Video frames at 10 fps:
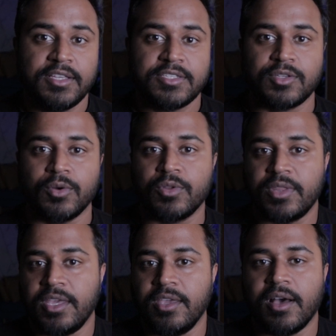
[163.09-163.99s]
So
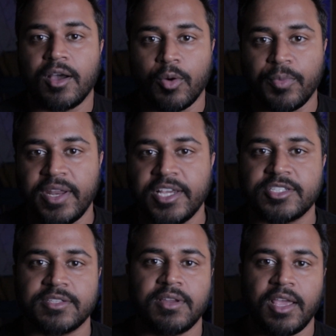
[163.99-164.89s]
the
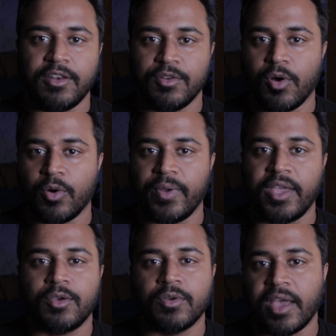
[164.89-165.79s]
accommodation in
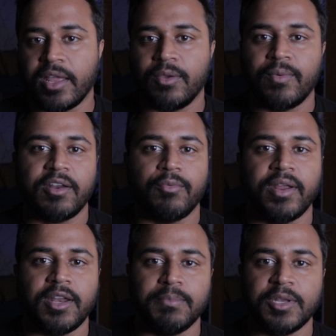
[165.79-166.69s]
Norway could anywhere
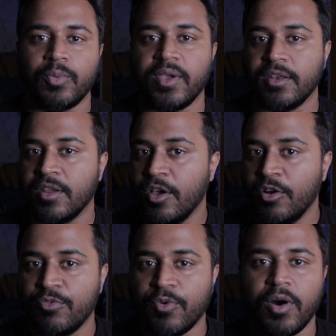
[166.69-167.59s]
vary between
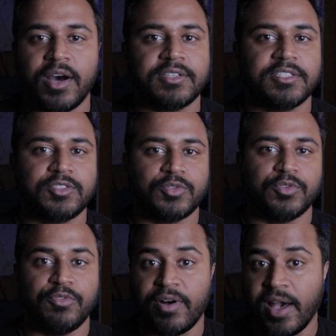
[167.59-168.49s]
400
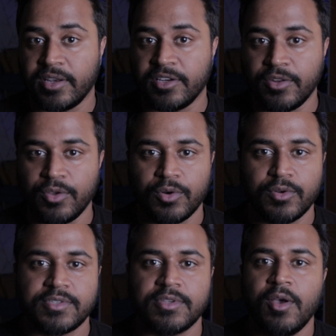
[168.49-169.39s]
to 500
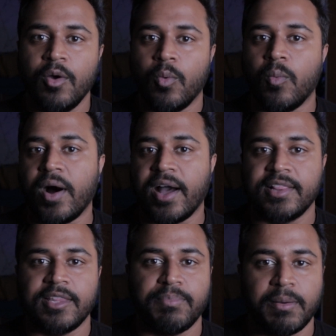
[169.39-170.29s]
euros,
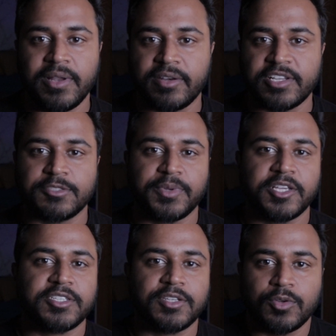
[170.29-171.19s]
while the public
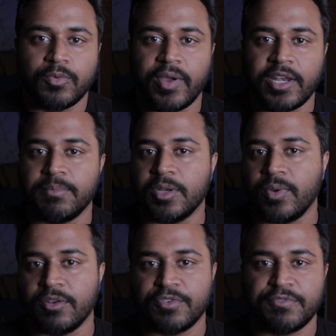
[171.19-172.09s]
transportation could vary
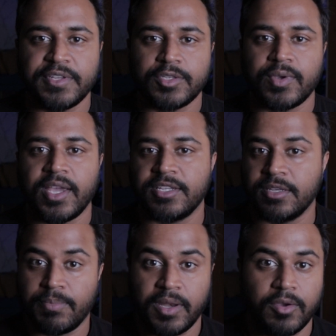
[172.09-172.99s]
between 50 to 80
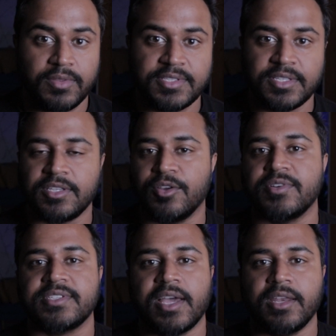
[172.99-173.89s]
depending on the city you're
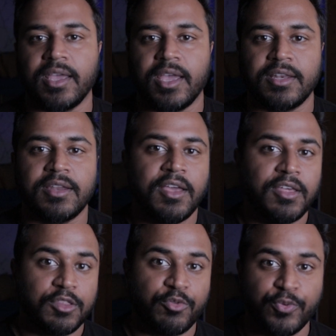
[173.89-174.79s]
residing in.
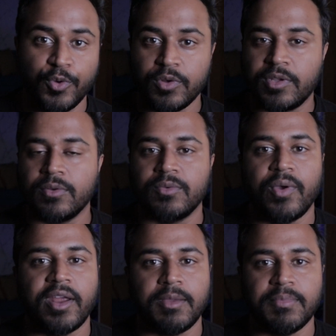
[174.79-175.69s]
The food could
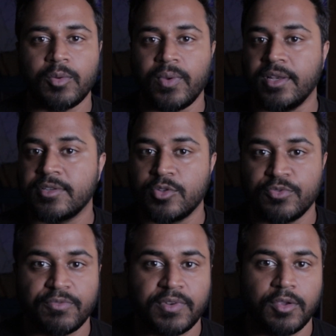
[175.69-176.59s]
vary between
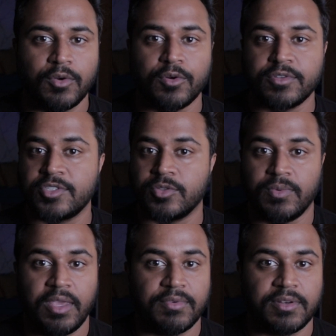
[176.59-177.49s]
250 euros
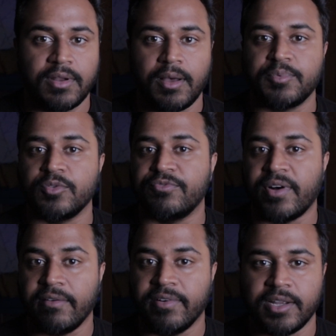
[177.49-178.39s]
to even up to
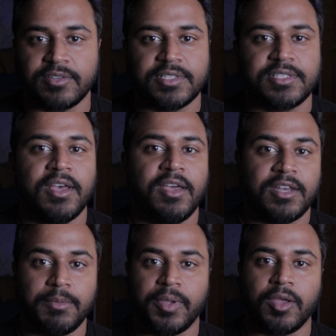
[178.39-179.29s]
500
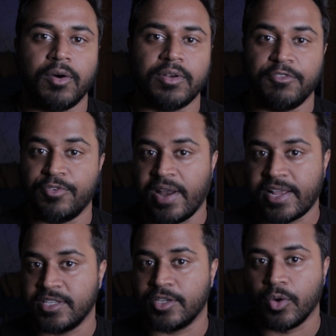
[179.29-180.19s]
depending on if you're
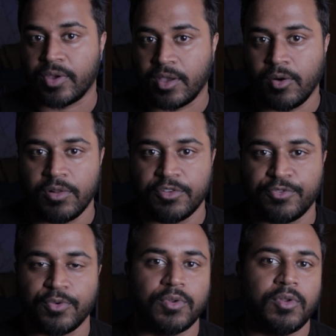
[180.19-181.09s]
actually cooking all the
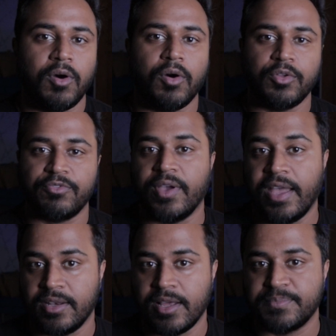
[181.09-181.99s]
food or if you
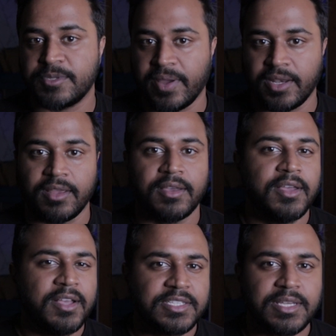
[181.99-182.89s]
end up spending
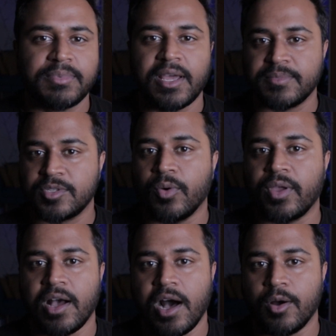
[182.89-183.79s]
sometimes
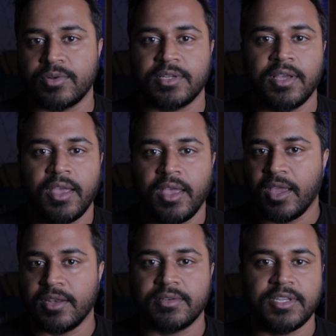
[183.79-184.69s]
going out
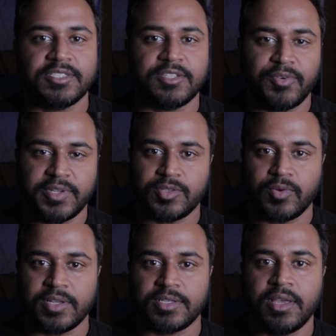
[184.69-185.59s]
in decent
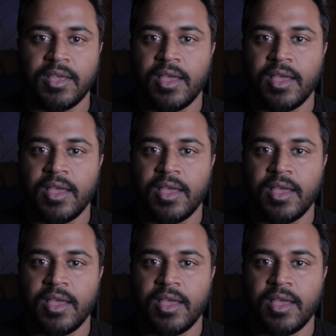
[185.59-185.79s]
restaurant.